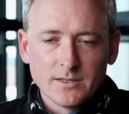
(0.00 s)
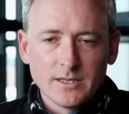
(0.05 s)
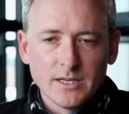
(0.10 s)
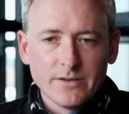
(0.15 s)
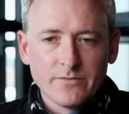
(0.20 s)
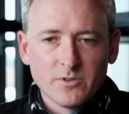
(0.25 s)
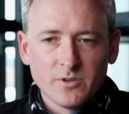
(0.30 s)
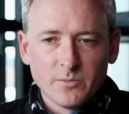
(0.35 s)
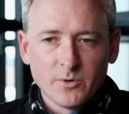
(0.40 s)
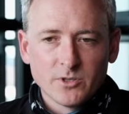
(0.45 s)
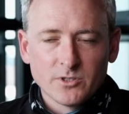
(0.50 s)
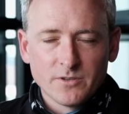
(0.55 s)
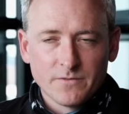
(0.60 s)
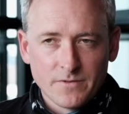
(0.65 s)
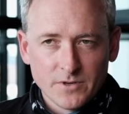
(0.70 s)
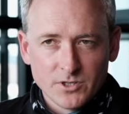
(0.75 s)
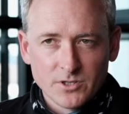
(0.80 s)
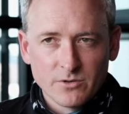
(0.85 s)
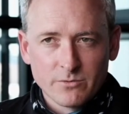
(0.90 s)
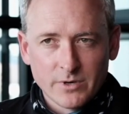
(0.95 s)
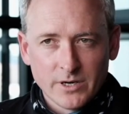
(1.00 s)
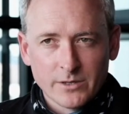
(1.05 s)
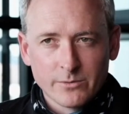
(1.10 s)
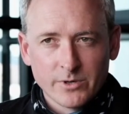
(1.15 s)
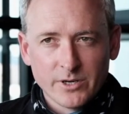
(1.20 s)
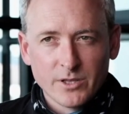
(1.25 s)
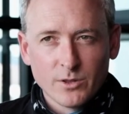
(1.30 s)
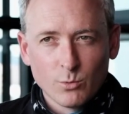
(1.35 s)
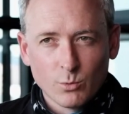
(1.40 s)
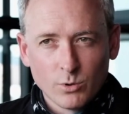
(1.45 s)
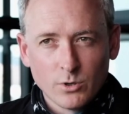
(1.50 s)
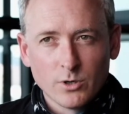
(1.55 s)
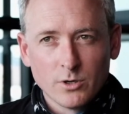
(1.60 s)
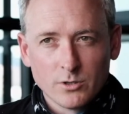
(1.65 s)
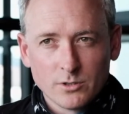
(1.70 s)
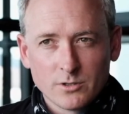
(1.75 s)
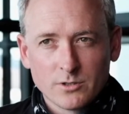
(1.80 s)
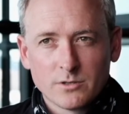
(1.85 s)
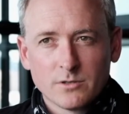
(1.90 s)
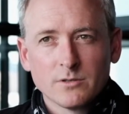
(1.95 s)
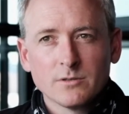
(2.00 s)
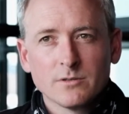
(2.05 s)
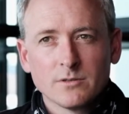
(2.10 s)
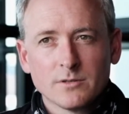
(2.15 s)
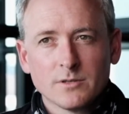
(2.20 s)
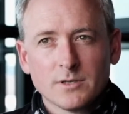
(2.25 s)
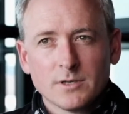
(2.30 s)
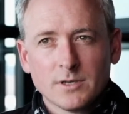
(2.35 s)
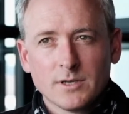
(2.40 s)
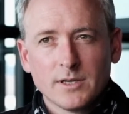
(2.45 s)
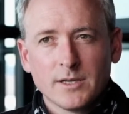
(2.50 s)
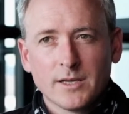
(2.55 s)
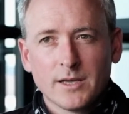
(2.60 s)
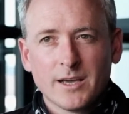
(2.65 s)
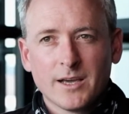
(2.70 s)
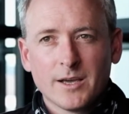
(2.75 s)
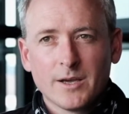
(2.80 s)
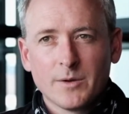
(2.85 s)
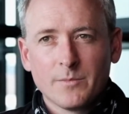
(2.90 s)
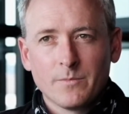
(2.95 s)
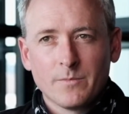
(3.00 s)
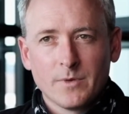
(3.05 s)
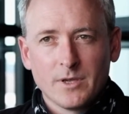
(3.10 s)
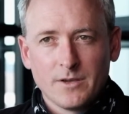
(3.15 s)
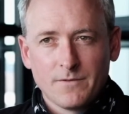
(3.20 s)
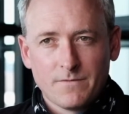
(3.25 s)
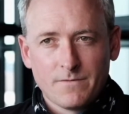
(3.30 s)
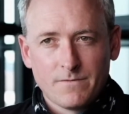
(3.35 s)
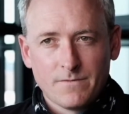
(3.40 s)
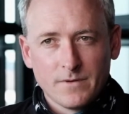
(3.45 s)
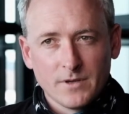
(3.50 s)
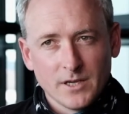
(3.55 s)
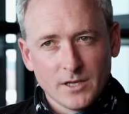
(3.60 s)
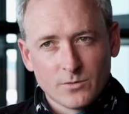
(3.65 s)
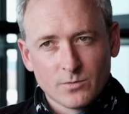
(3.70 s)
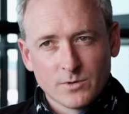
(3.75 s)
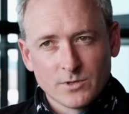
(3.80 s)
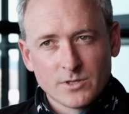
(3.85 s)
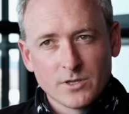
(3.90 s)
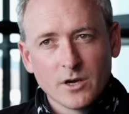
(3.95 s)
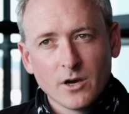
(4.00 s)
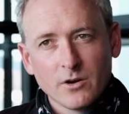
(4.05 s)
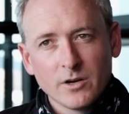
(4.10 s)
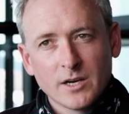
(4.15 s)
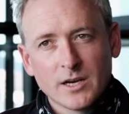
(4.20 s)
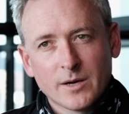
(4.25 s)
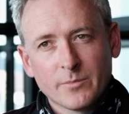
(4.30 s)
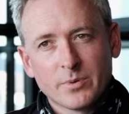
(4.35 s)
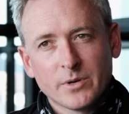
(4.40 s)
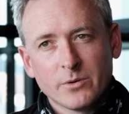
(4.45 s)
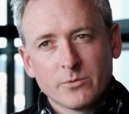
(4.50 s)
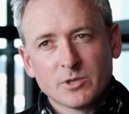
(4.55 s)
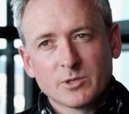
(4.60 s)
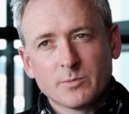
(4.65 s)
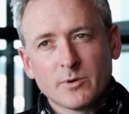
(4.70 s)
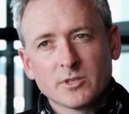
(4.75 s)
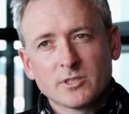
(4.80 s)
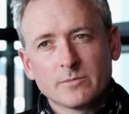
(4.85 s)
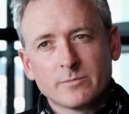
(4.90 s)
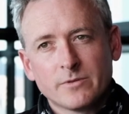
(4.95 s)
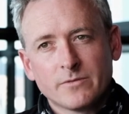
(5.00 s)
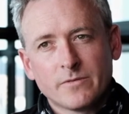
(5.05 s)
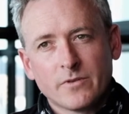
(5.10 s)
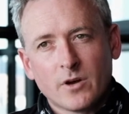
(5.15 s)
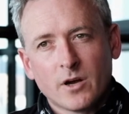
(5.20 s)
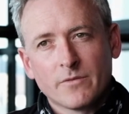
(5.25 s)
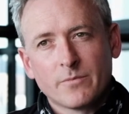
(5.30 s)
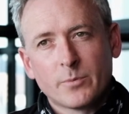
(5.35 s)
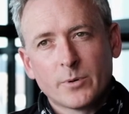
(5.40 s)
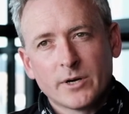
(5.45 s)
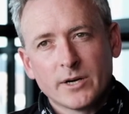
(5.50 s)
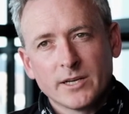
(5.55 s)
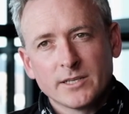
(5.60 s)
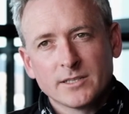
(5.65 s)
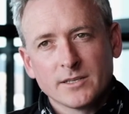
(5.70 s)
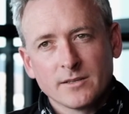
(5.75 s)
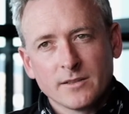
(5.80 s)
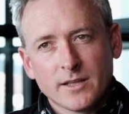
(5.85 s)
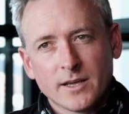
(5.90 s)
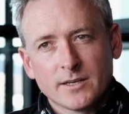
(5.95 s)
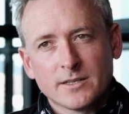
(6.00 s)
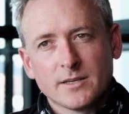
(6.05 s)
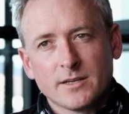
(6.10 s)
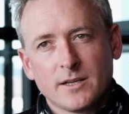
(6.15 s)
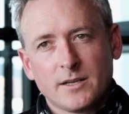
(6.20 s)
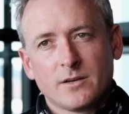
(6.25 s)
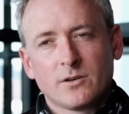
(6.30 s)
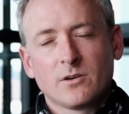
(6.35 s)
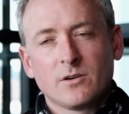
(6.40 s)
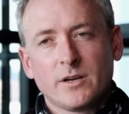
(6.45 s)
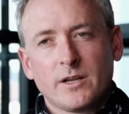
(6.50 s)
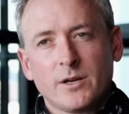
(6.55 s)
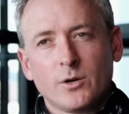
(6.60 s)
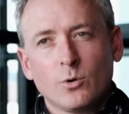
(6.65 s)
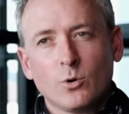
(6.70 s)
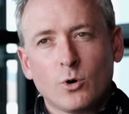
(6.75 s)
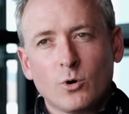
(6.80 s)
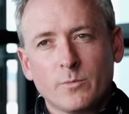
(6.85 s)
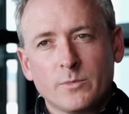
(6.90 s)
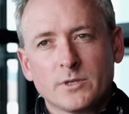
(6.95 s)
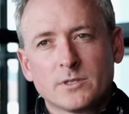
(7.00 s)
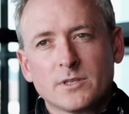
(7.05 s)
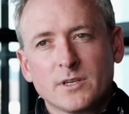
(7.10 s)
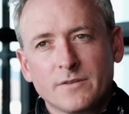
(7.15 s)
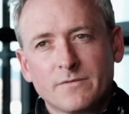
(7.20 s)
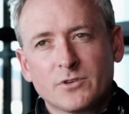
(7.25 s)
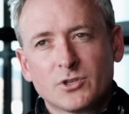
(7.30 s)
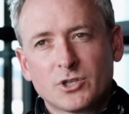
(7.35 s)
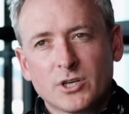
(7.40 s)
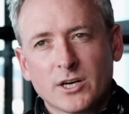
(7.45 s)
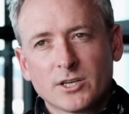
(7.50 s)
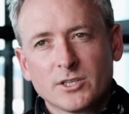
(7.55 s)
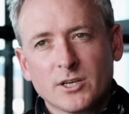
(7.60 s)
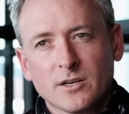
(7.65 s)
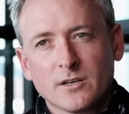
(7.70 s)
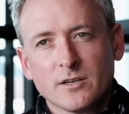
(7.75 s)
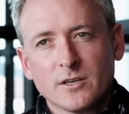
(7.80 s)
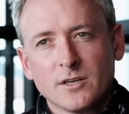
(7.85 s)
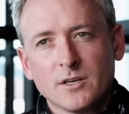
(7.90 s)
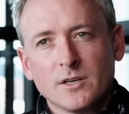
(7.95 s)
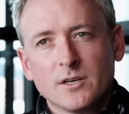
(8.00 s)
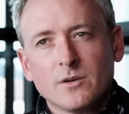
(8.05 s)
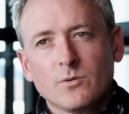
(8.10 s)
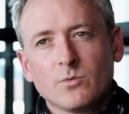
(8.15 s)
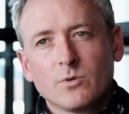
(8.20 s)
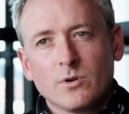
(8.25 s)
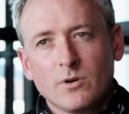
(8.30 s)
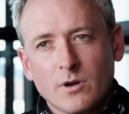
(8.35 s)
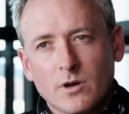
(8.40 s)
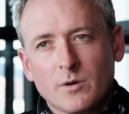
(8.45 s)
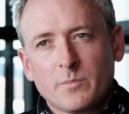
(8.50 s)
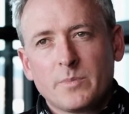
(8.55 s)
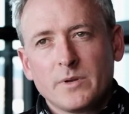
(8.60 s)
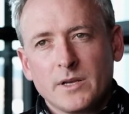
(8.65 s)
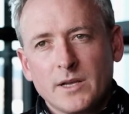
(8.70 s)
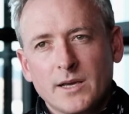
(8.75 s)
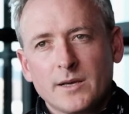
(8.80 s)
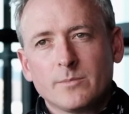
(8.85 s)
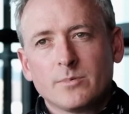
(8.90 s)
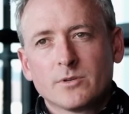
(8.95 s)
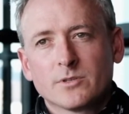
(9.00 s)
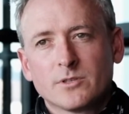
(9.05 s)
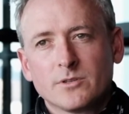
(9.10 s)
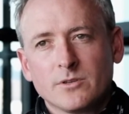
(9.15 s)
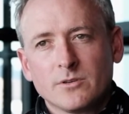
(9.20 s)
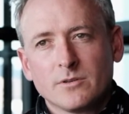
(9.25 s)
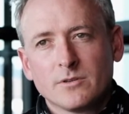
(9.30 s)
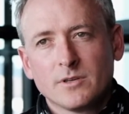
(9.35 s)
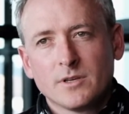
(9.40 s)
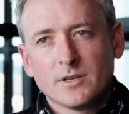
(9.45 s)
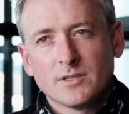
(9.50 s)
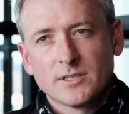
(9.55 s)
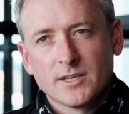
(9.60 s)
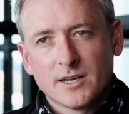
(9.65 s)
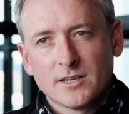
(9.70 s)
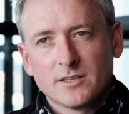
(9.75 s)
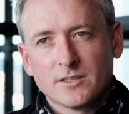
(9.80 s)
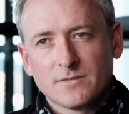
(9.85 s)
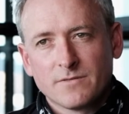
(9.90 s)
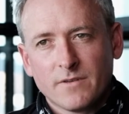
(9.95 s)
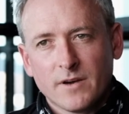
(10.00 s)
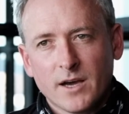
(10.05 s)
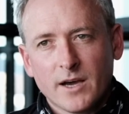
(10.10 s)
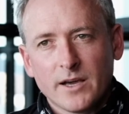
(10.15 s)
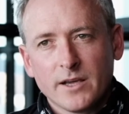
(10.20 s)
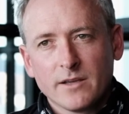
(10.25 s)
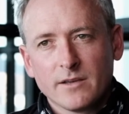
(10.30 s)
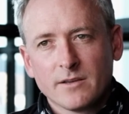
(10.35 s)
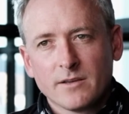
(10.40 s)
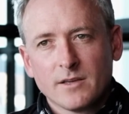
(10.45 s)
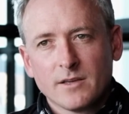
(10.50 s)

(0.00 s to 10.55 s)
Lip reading: even the most efficient railway in the world, if it was the only company responsible for operating that enormous infrastructure, would not be able to satisfy